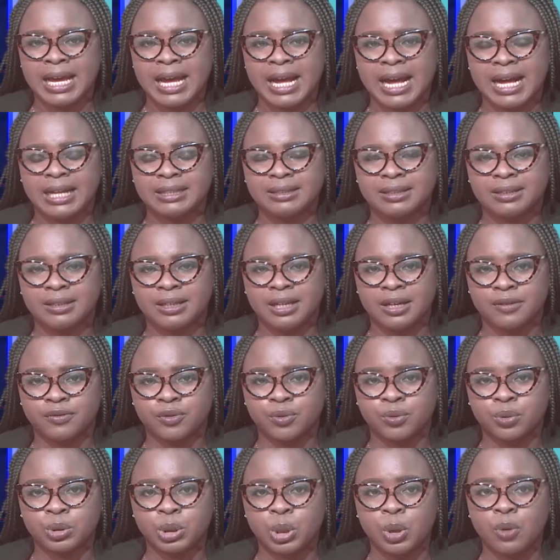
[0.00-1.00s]
and the
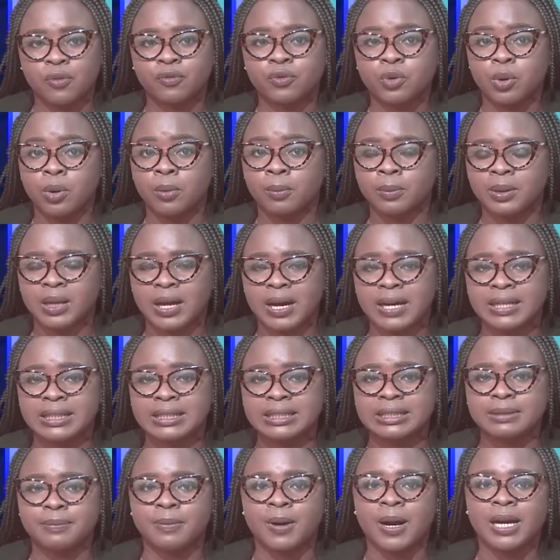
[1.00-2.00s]
level of
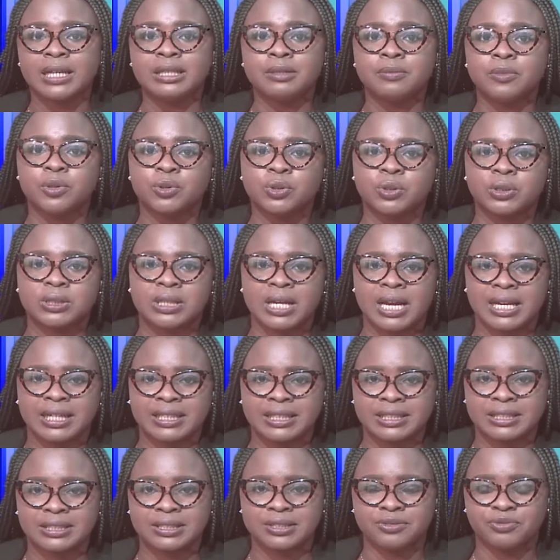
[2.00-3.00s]
compliance by the
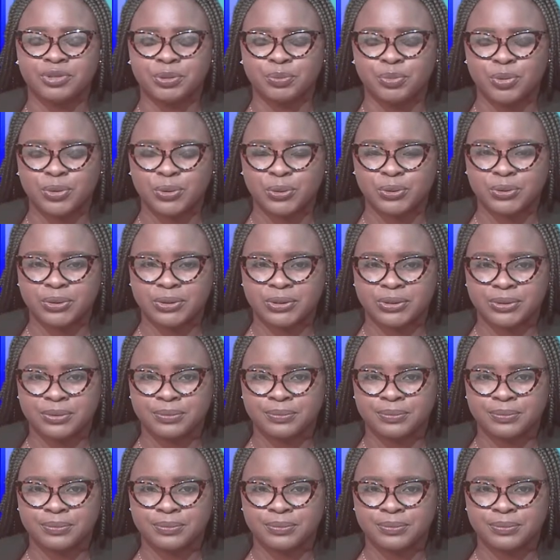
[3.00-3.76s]
motorcyclists, reports.